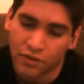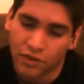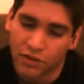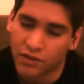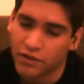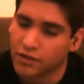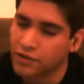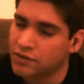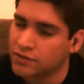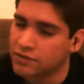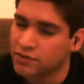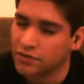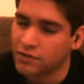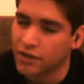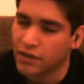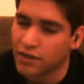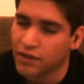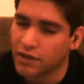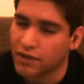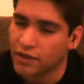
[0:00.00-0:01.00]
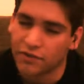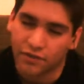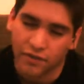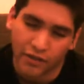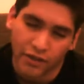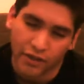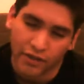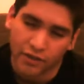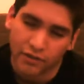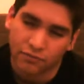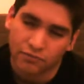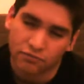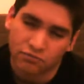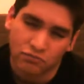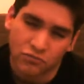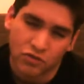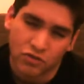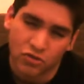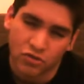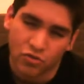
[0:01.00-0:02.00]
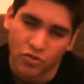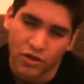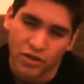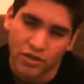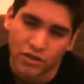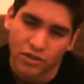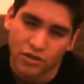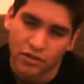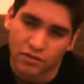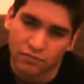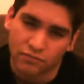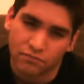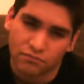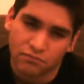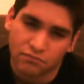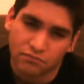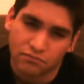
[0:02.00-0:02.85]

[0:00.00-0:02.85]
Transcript: It takes like 20